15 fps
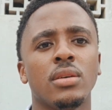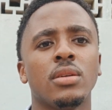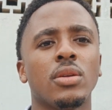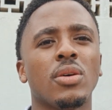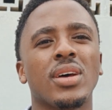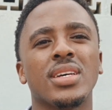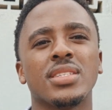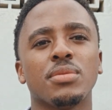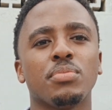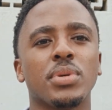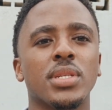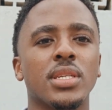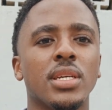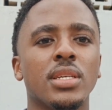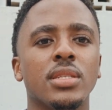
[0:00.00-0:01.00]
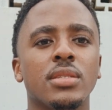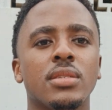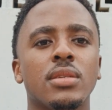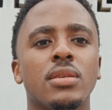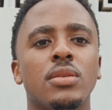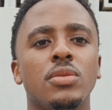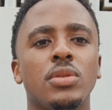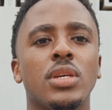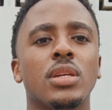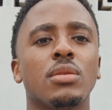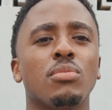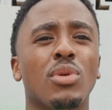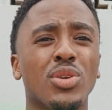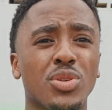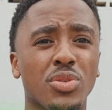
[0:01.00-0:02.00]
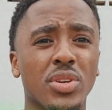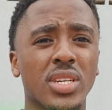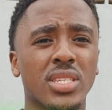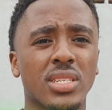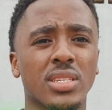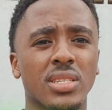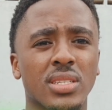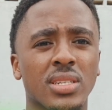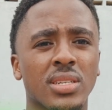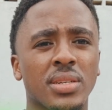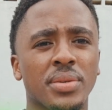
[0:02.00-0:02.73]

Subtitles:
Not as it pertains, you can moderate it